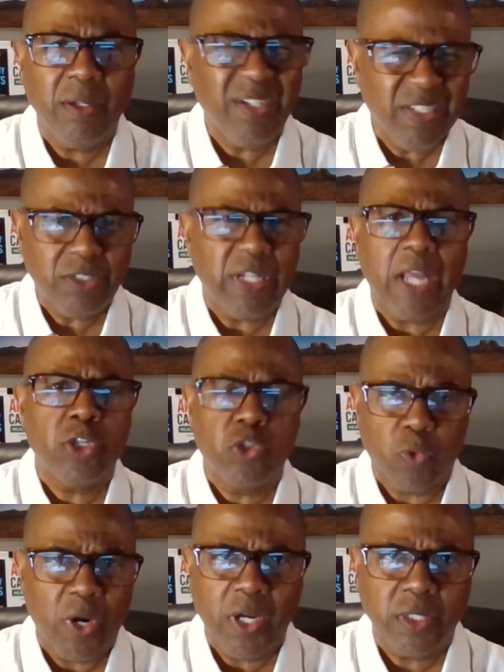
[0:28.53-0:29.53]
And it's not
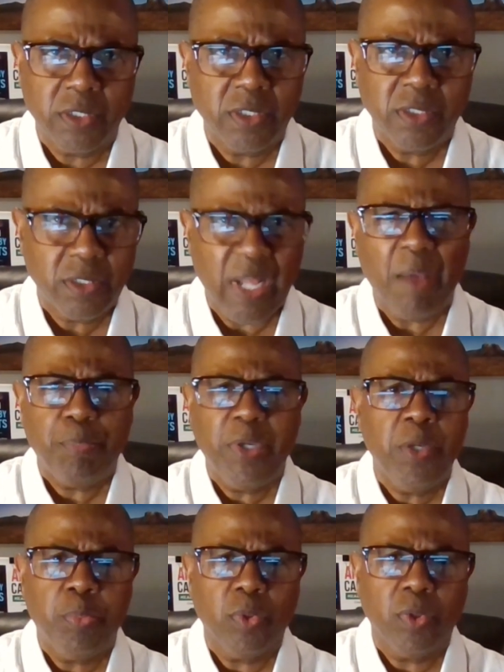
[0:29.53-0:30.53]
drugs, it's not
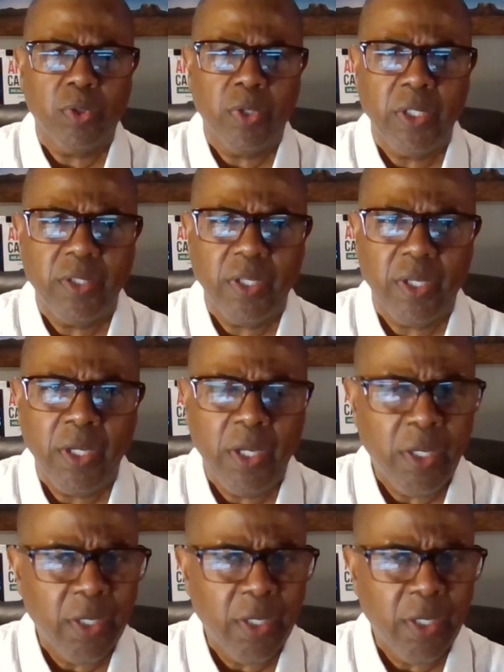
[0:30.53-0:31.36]
people or anything.